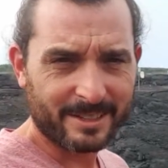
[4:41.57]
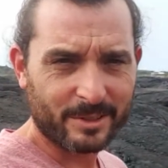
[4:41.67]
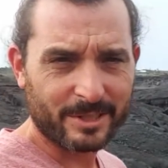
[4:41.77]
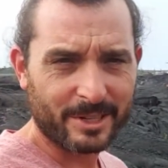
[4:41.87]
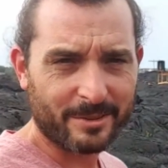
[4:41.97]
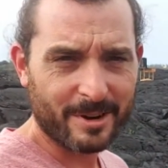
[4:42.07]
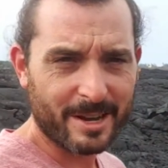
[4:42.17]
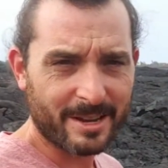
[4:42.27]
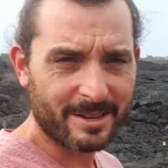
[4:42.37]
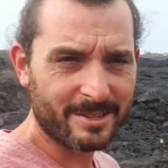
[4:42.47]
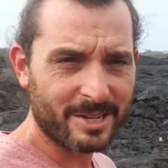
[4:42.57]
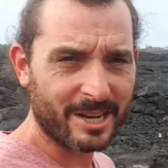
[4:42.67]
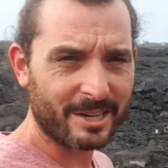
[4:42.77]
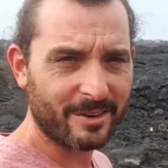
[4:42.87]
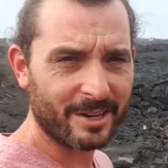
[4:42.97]
Turn around,
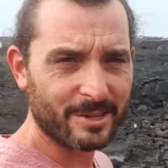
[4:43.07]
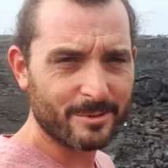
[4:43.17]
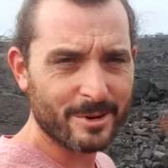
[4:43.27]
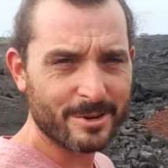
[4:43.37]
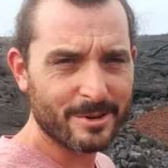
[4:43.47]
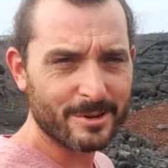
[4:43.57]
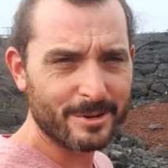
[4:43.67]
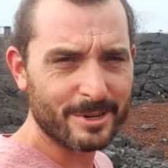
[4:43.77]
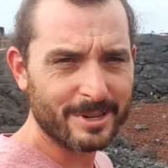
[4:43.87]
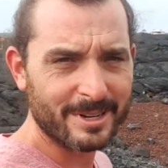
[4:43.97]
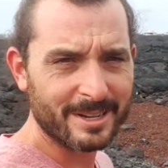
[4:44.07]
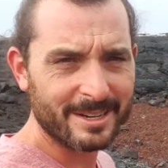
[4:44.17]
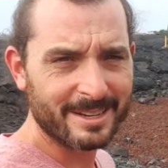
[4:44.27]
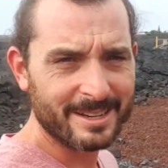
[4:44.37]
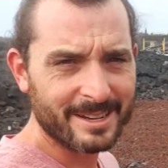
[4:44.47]
Chain of Craters Road,
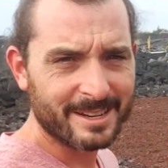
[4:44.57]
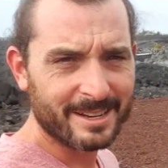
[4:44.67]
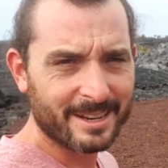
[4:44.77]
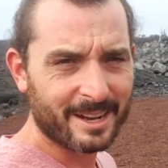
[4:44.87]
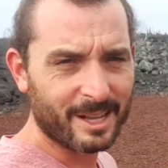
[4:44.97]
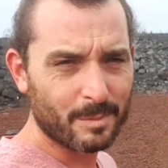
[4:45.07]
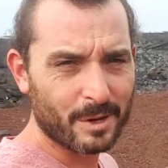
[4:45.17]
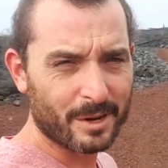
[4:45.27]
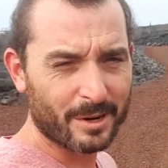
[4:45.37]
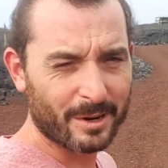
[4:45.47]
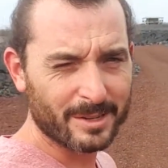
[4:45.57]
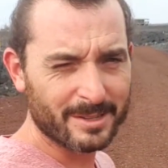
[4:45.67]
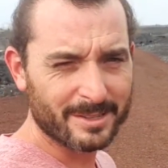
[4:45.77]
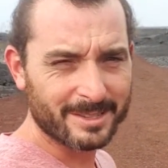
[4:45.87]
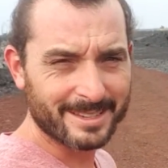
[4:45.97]
and Kalapana
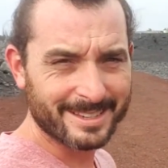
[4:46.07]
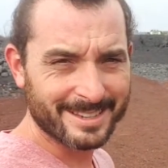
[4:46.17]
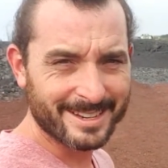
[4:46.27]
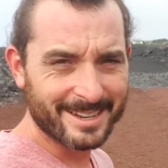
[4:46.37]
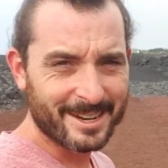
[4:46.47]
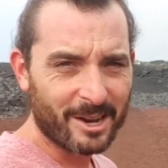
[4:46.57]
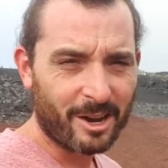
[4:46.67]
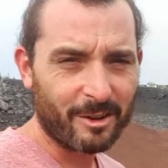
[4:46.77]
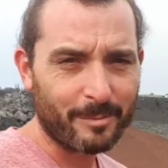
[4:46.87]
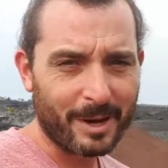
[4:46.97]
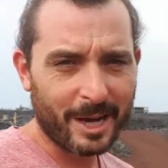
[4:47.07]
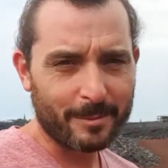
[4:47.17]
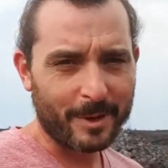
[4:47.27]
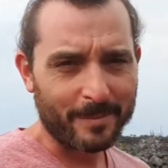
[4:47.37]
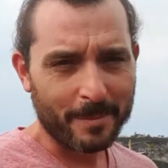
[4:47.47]
Gardens off behind
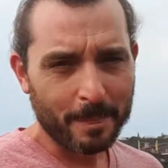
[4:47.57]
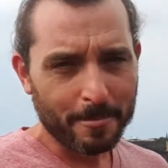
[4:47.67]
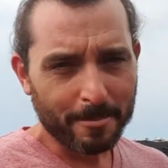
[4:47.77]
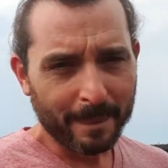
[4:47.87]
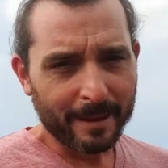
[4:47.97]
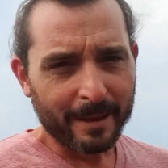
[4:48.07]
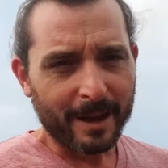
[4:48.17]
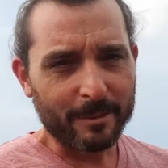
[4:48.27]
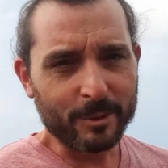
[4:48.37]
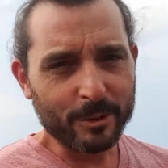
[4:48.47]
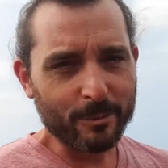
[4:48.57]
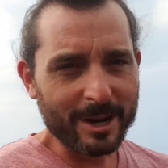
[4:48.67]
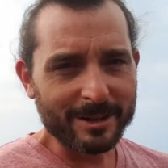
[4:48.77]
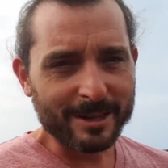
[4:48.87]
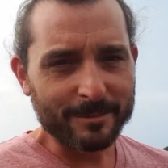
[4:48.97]
me. I'm doing
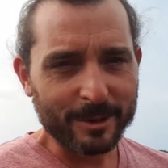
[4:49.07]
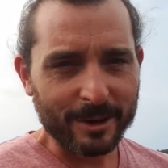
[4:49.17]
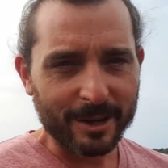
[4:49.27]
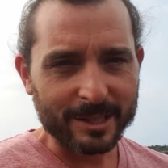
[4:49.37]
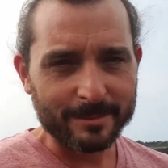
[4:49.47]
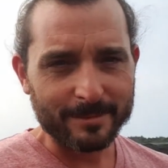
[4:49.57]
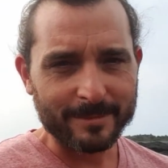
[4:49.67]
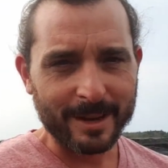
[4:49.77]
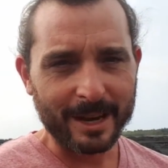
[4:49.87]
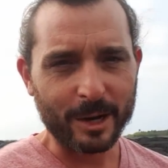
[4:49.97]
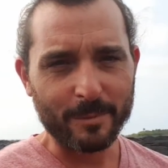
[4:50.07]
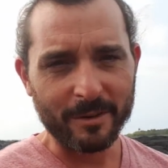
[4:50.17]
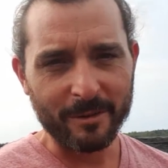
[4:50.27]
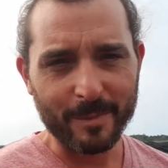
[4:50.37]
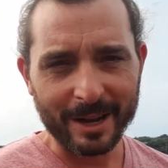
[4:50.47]
well. I'm doing awesome. I hope
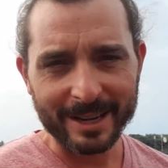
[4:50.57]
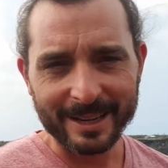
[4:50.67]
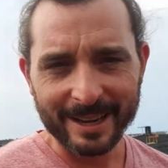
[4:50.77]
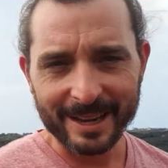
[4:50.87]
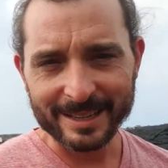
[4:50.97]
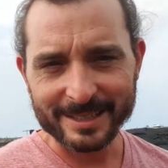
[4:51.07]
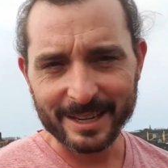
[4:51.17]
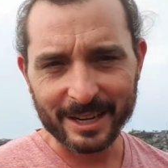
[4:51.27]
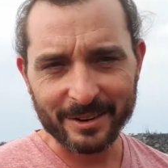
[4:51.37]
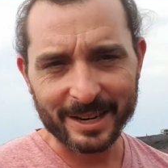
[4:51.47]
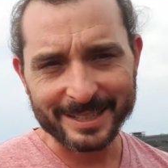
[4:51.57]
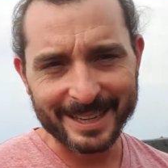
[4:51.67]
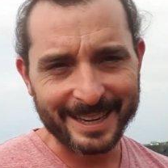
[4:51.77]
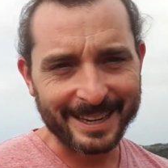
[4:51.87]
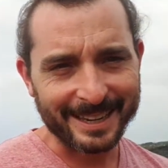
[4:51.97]
everybody has a great
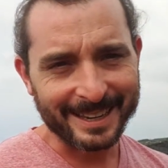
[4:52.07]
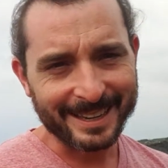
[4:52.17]
day.